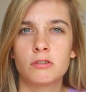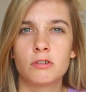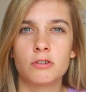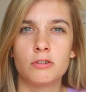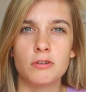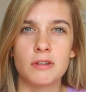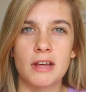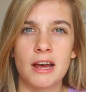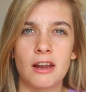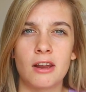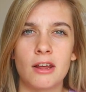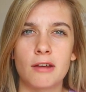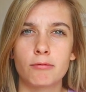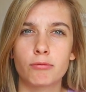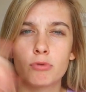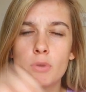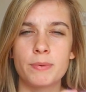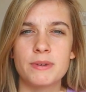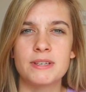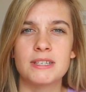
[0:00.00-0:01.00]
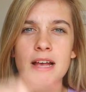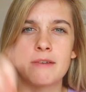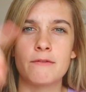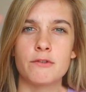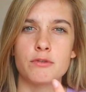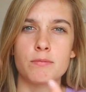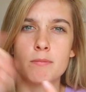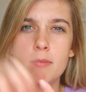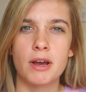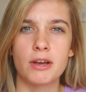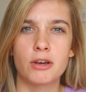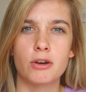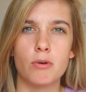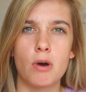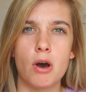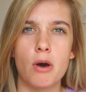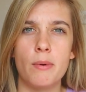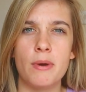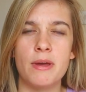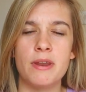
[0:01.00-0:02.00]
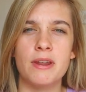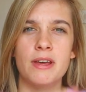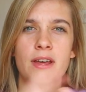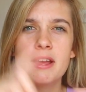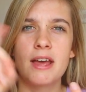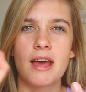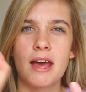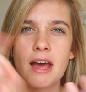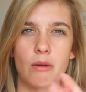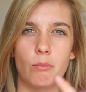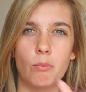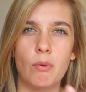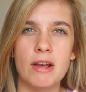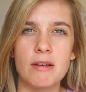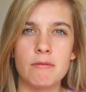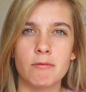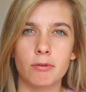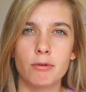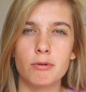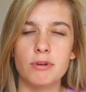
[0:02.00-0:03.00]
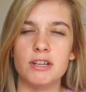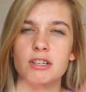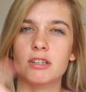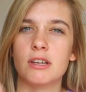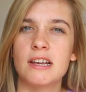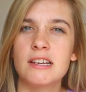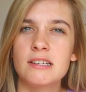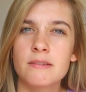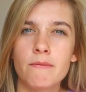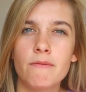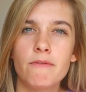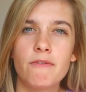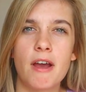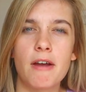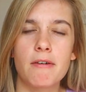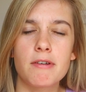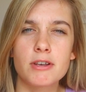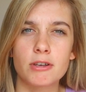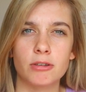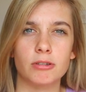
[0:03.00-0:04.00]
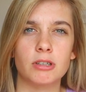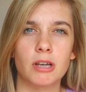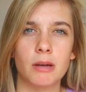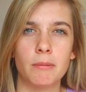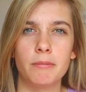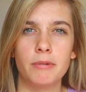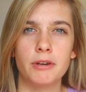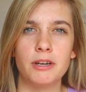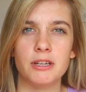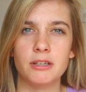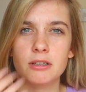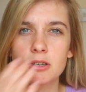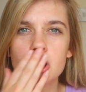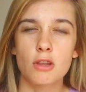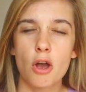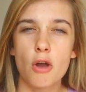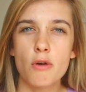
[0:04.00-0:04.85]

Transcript: to do that are like Robbie Savage, Michael Owen and Wayne Rooney, so he's in very good company.